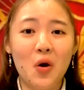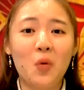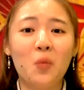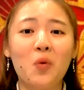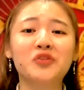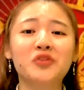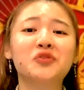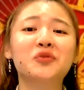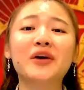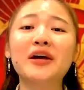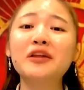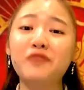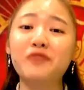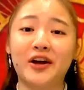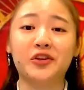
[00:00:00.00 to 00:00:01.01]
want to
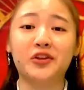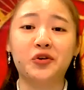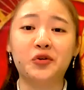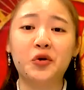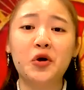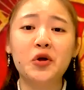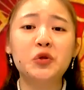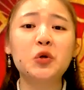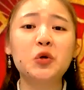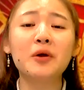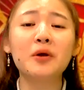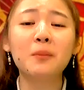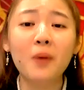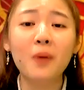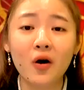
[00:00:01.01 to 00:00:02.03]
invite you to be
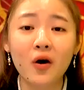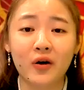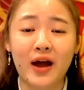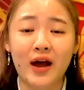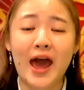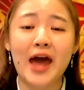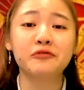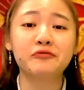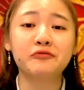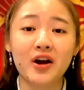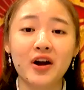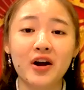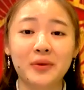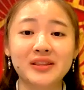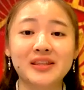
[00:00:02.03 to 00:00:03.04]
more
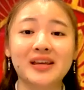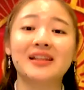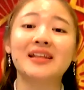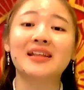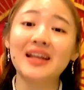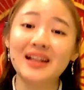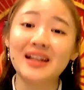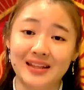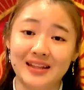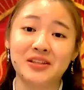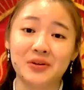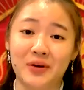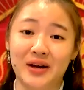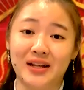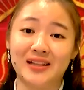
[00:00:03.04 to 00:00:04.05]
environmentally
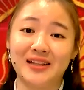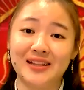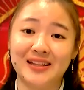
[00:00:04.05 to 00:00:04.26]
literate.